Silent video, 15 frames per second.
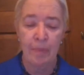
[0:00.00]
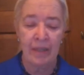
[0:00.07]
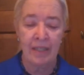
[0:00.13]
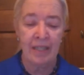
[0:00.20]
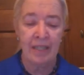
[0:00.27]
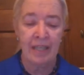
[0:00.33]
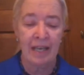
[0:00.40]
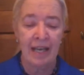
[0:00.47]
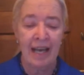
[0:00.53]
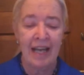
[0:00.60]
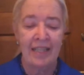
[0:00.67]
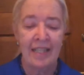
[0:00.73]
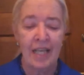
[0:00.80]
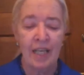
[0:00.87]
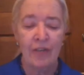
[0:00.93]
but
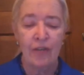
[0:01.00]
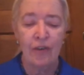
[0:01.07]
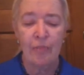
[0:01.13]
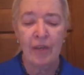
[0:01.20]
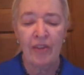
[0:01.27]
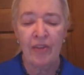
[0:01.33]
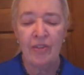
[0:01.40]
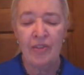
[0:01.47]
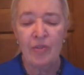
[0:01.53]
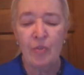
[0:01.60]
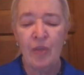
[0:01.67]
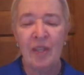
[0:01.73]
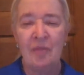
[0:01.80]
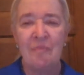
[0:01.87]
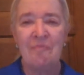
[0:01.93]
had none of her mother's,
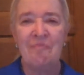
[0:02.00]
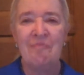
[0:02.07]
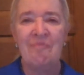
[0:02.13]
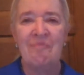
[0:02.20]
well,